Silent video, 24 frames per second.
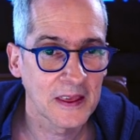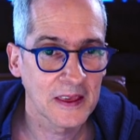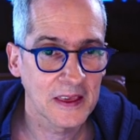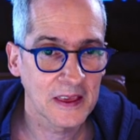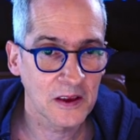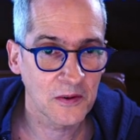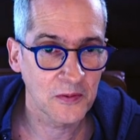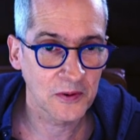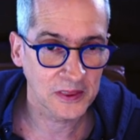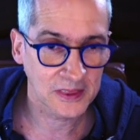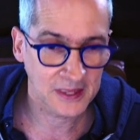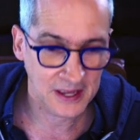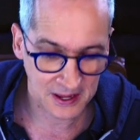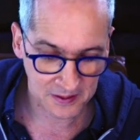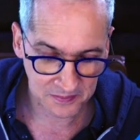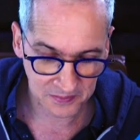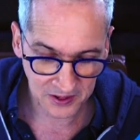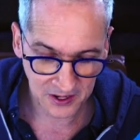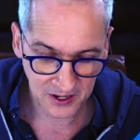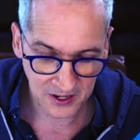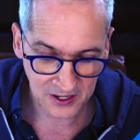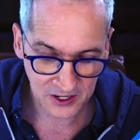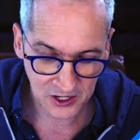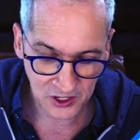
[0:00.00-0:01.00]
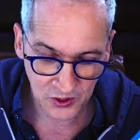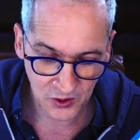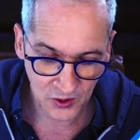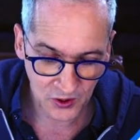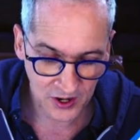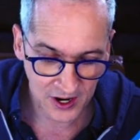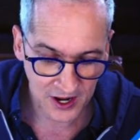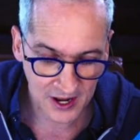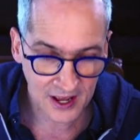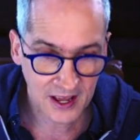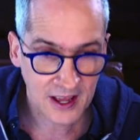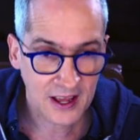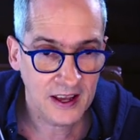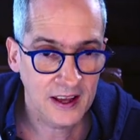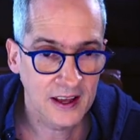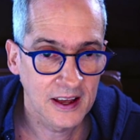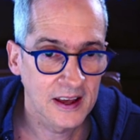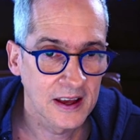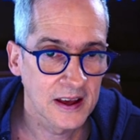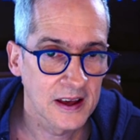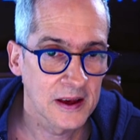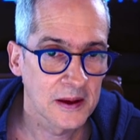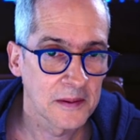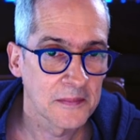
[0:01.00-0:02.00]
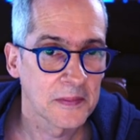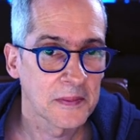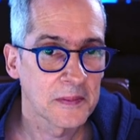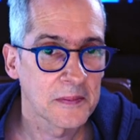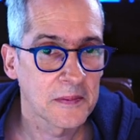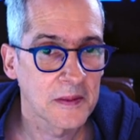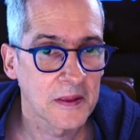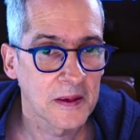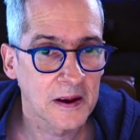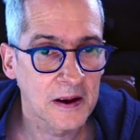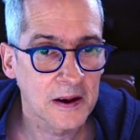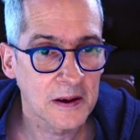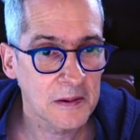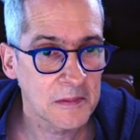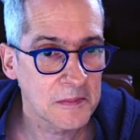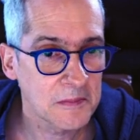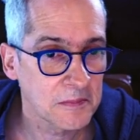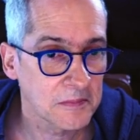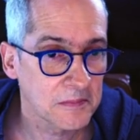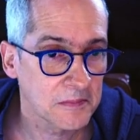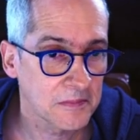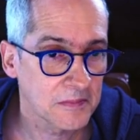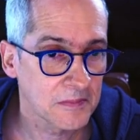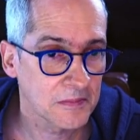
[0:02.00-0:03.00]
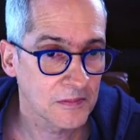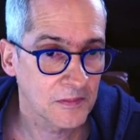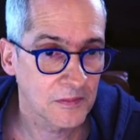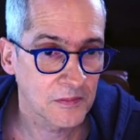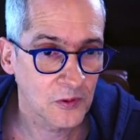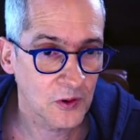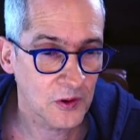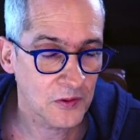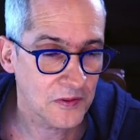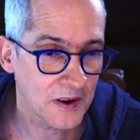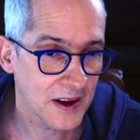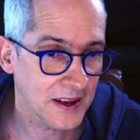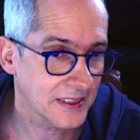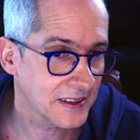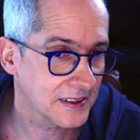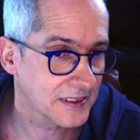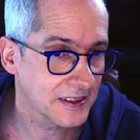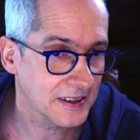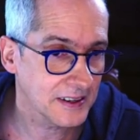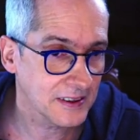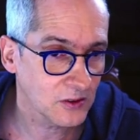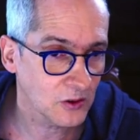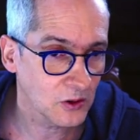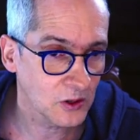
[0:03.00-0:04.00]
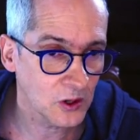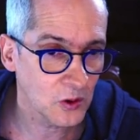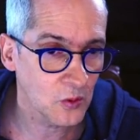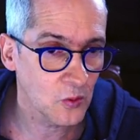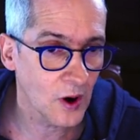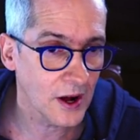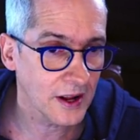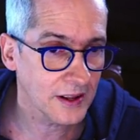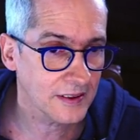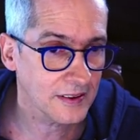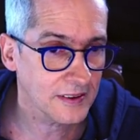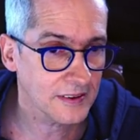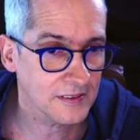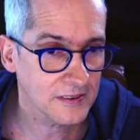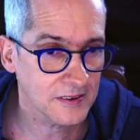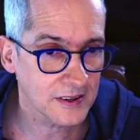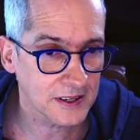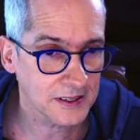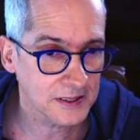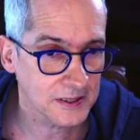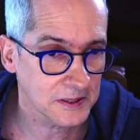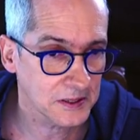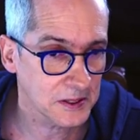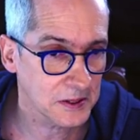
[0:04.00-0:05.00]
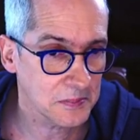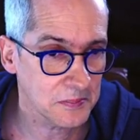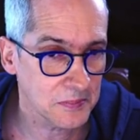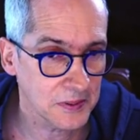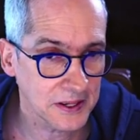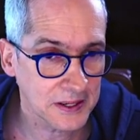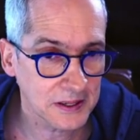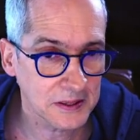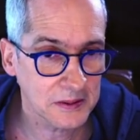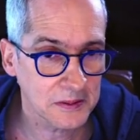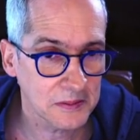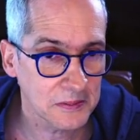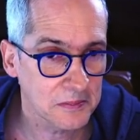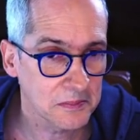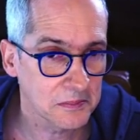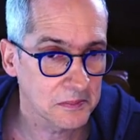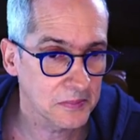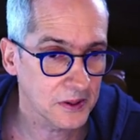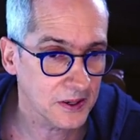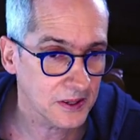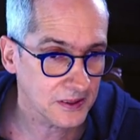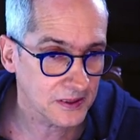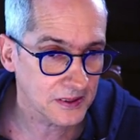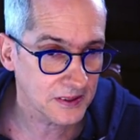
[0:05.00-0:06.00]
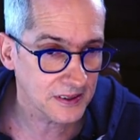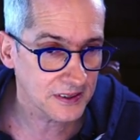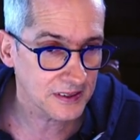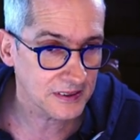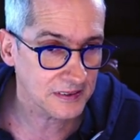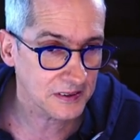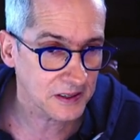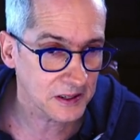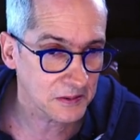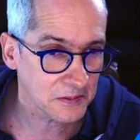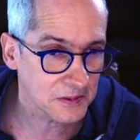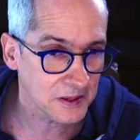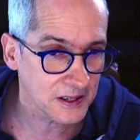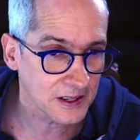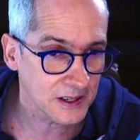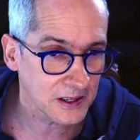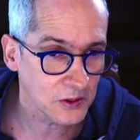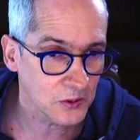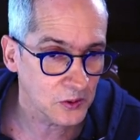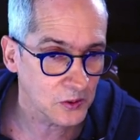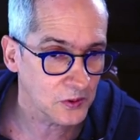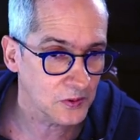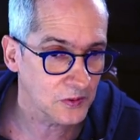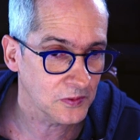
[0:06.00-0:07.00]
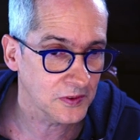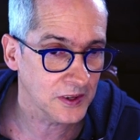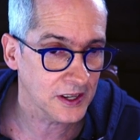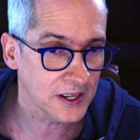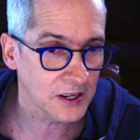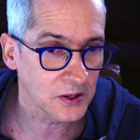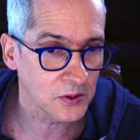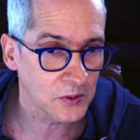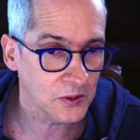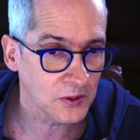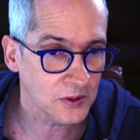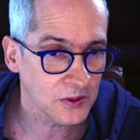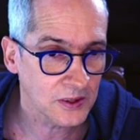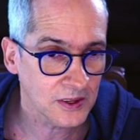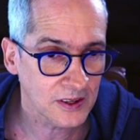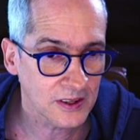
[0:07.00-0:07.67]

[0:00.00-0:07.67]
if we type here yoga, um, we find that there is only one starter template, but it seems that it looks very good.